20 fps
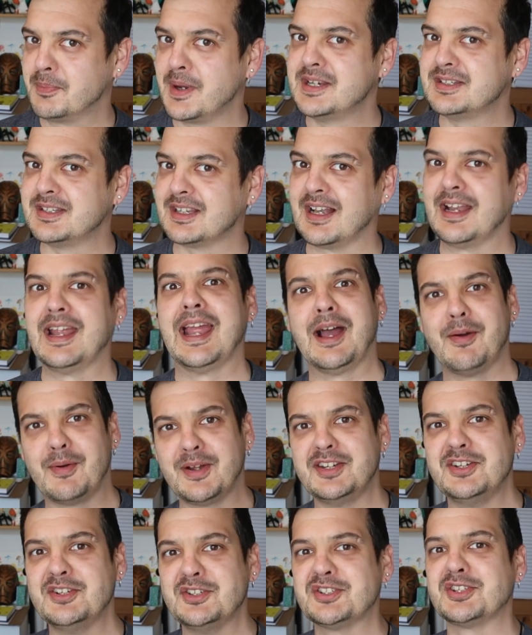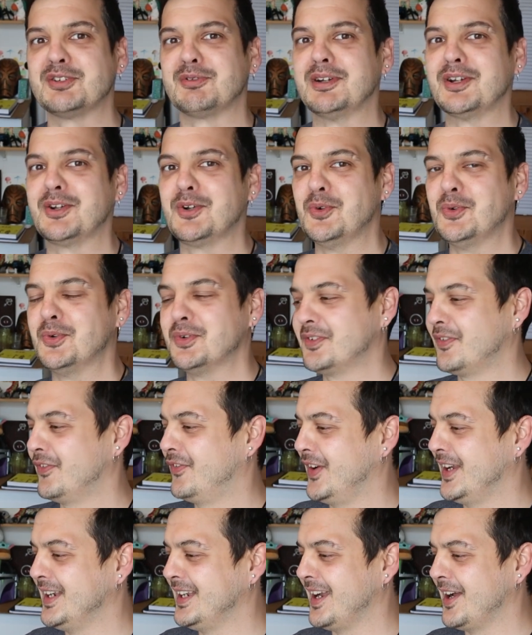Basically how I used to record
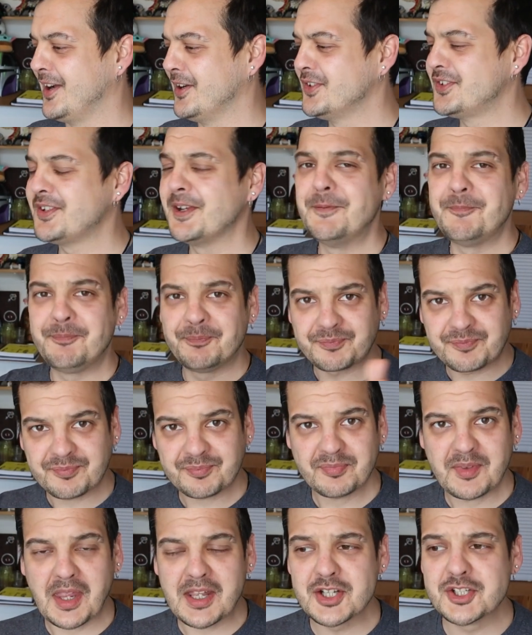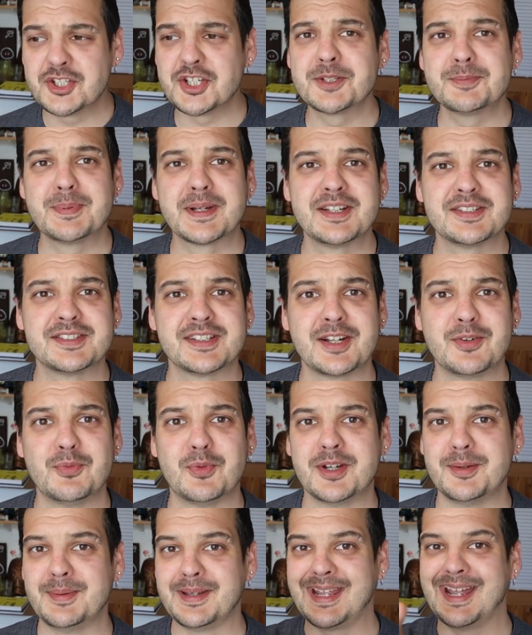videos, just because I don't
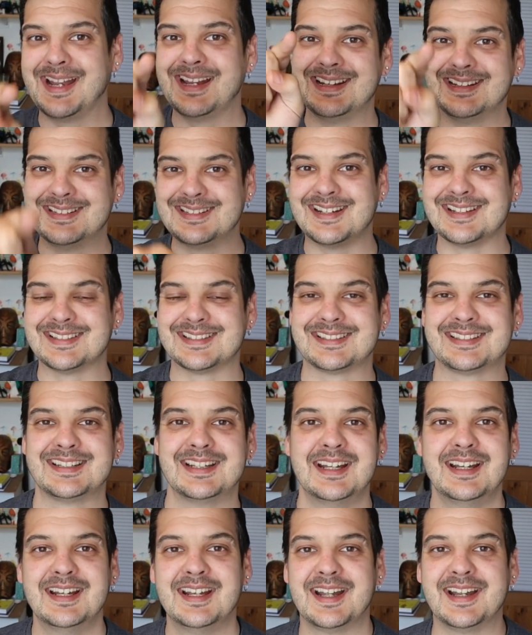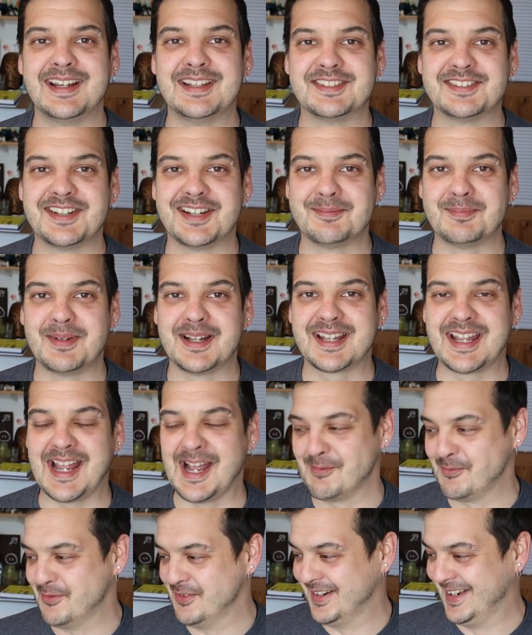want to be getting dust inside my
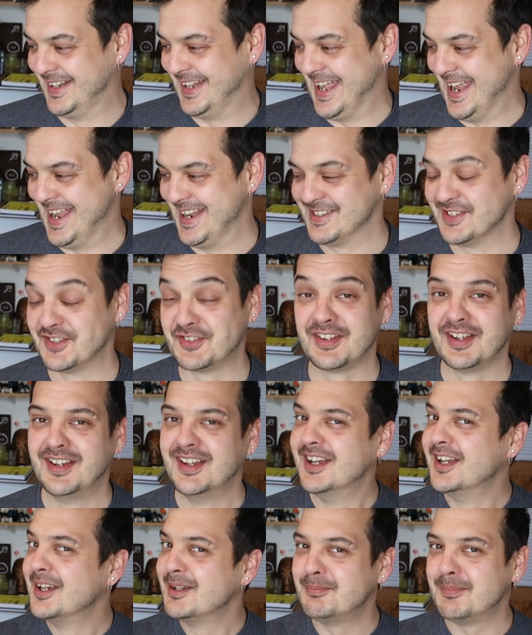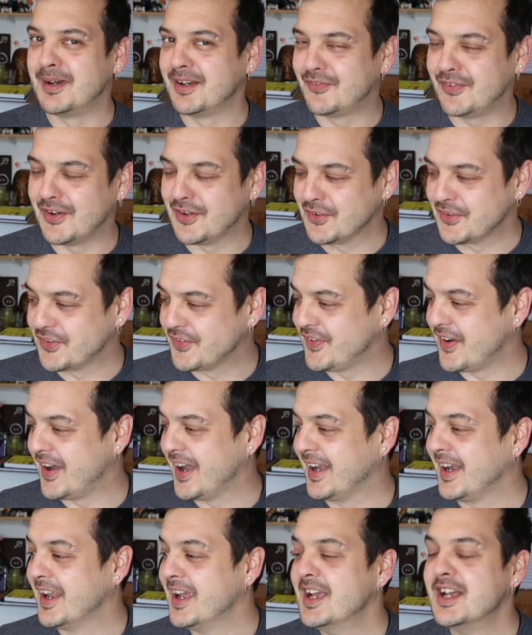camera lens. My phone's
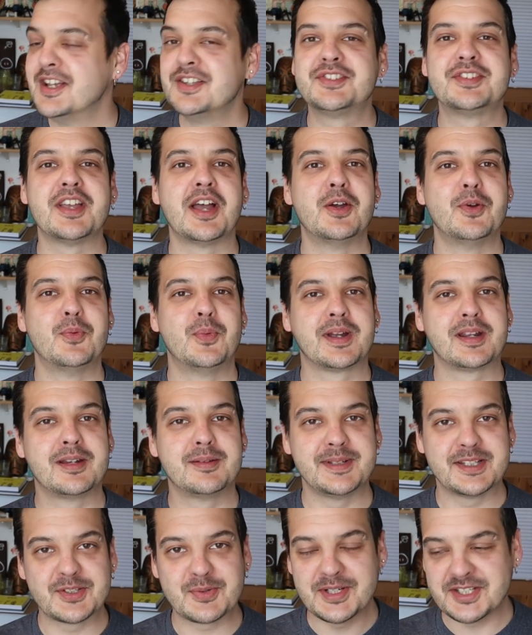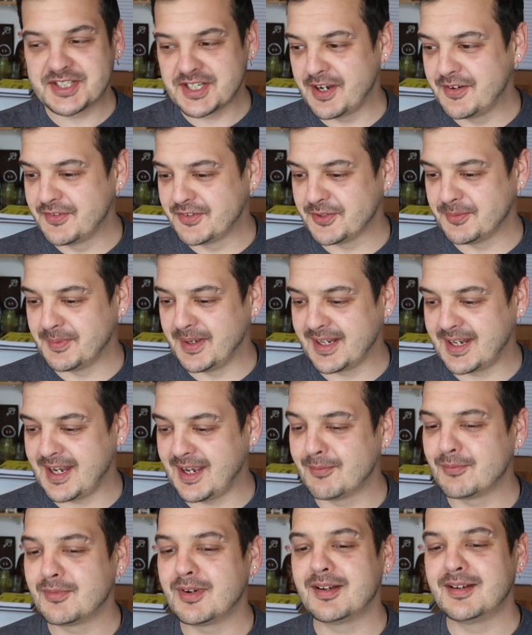fine. So we're going to be switching over to my
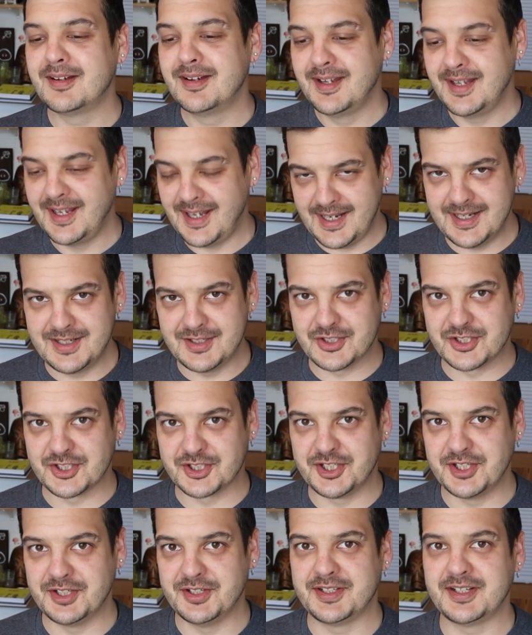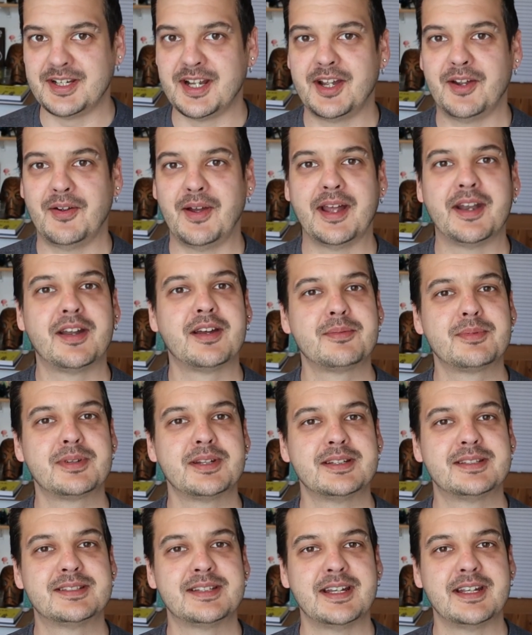camera in the studio, and I'm
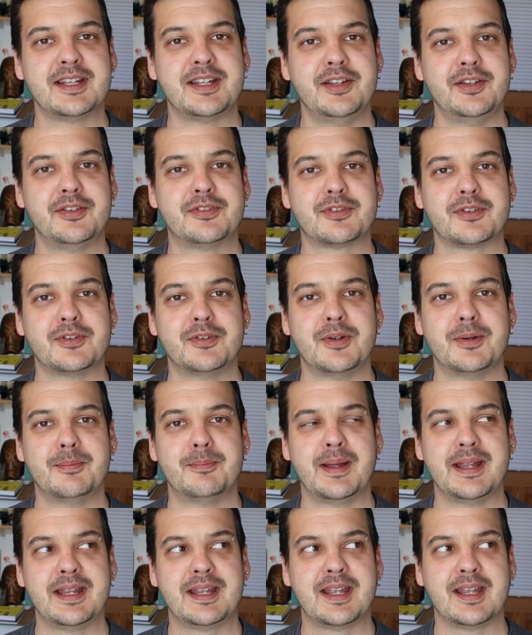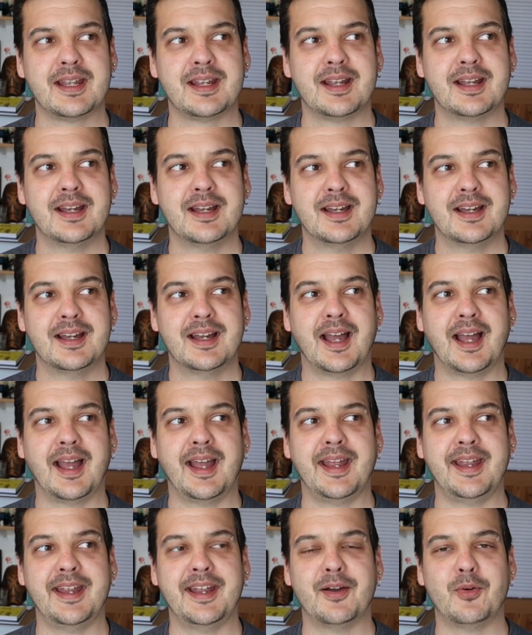going to take you through making
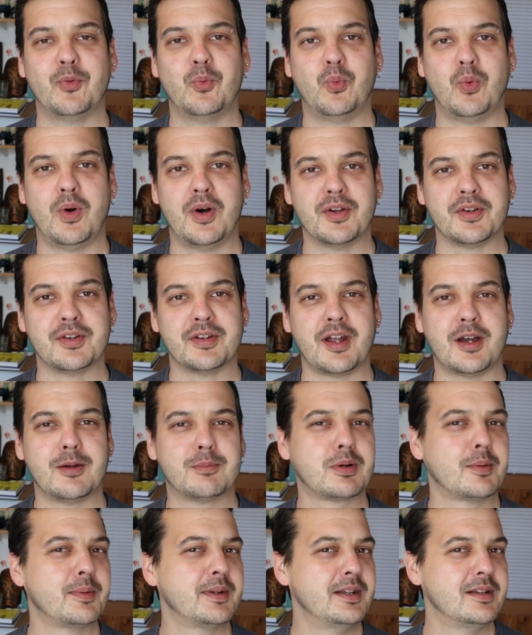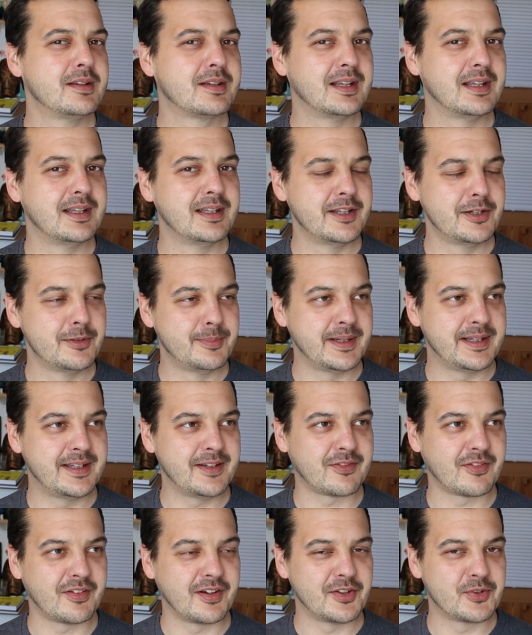a wand. I'll probably look a little bit
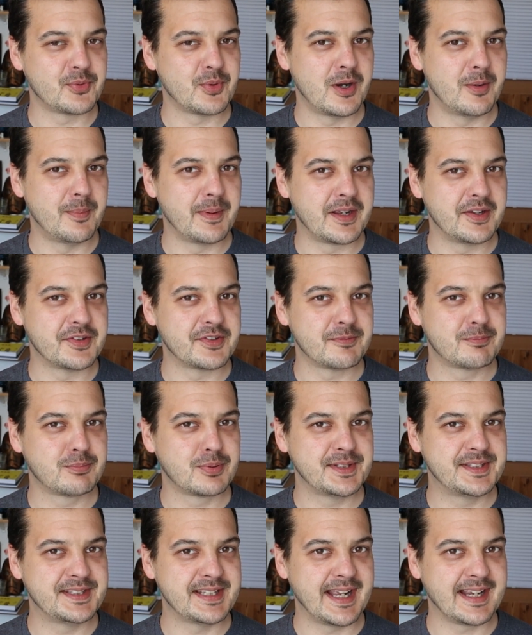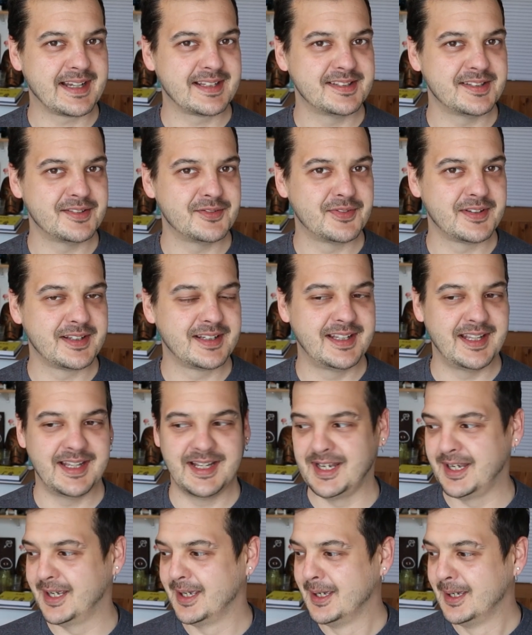different as well because of protective
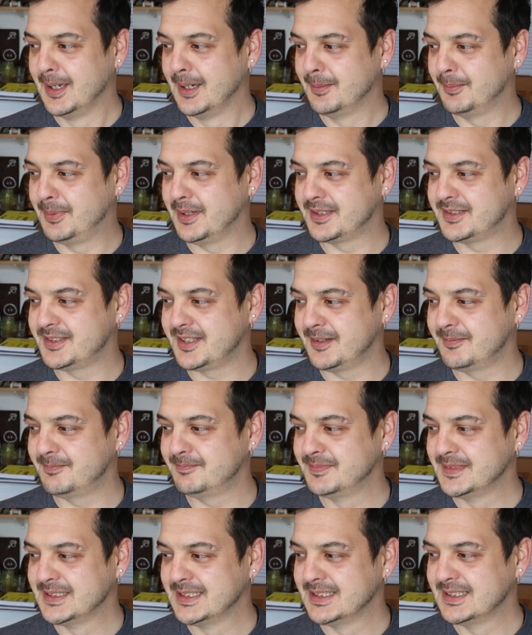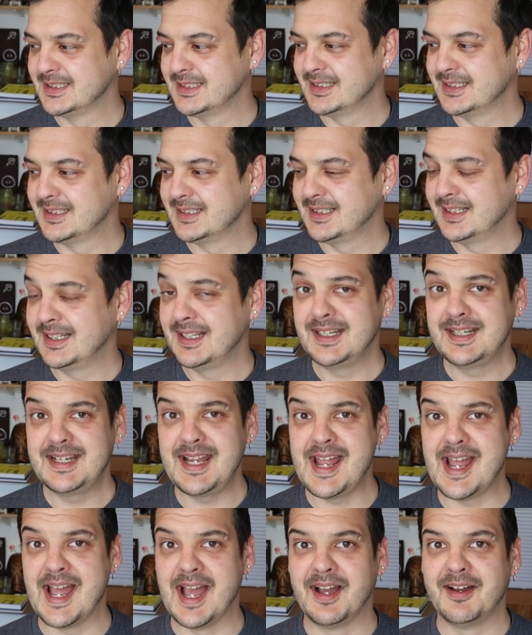gear, but
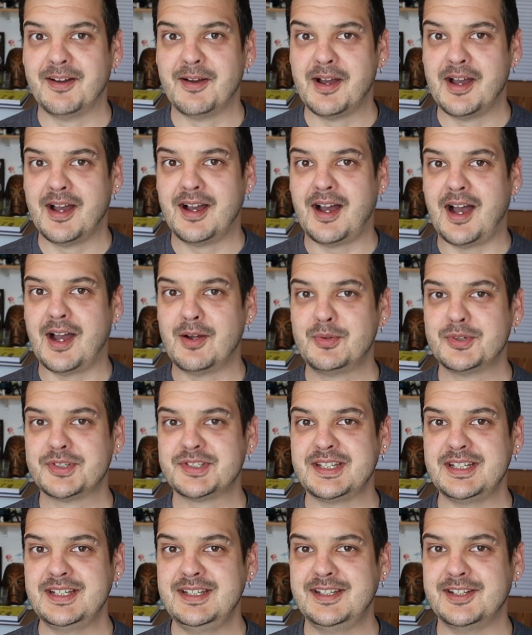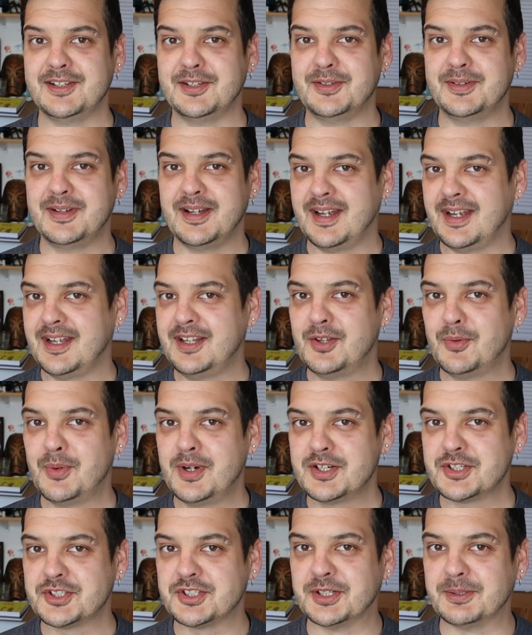yeah, I will see you in the
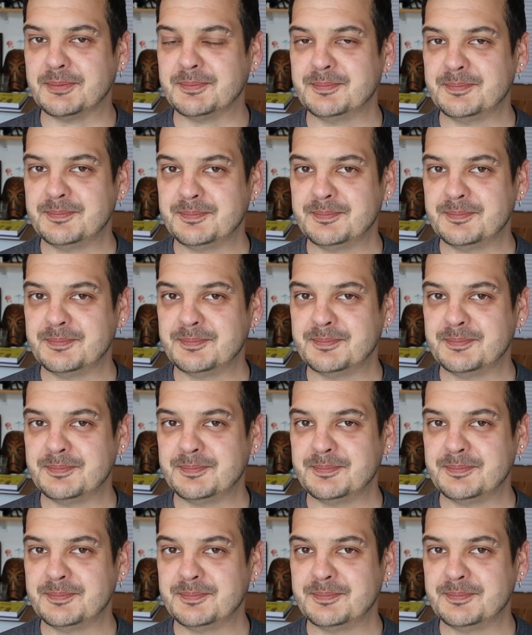workshop.